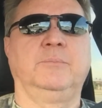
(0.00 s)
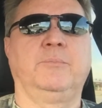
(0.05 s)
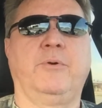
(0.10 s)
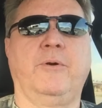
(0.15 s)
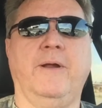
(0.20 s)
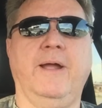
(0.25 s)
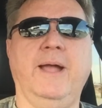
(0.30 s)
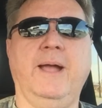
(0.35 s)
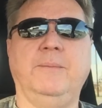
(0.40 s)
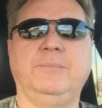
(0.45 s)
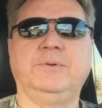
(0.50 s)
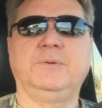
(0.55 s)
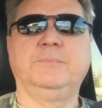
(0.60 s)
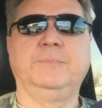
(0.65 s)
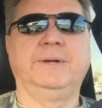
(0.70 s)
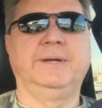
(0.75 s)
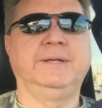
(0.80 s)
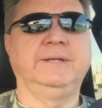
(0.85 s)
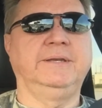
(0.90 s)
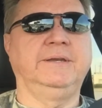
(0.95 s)
prepped,
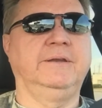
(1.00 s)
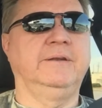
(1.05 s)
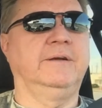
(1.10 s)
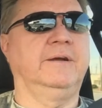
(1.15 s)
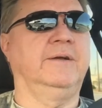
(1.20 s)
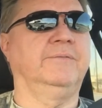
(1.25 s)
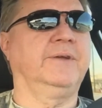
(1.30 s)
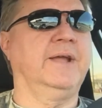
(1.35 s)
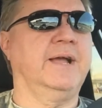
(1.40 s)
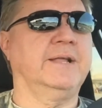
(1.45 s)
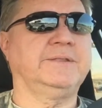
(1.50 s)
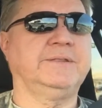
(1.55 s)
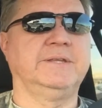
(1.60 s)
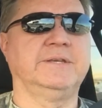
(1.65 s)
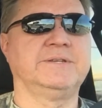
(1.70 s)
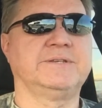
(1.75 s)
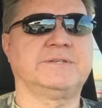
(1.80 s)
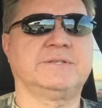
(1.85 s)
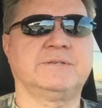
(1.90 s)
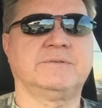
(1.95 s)
but you know, I've got
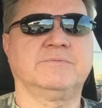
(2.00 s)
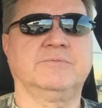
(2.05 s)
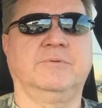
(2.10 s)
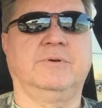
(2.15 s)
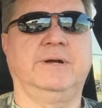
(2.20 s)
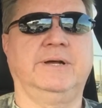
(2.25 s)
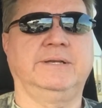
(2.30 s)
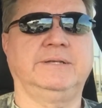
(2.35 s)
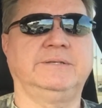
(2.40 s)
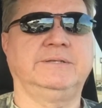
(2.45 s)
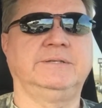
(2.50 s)
this, what,